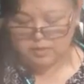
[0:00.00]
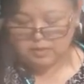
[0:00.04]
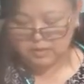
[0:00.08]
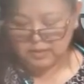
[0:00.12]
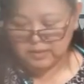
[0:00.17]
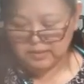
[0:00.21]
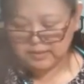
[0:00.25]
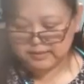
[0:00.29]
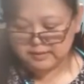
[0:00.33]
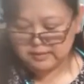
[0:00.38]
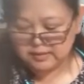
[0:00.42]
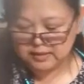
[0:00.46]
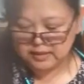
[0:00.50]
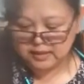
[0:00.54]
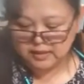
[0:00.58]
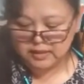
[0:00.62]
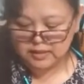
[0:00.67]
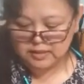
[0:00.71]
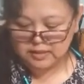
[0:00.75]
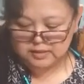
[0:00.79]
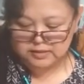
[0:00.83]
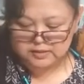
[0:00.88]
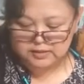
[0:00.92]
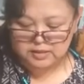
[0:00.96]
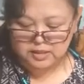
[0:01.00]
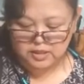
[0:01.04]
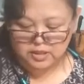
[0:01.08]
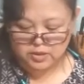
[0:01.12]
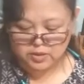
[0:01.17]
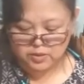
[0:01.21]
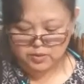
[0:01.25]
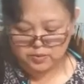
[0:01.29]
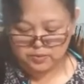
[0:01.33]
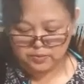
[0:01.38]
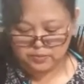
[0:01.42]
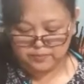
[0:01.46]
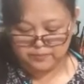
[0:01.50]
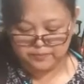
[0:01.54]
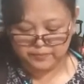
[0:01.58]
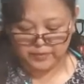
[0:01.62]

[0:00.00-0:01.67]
Glistening in the snow.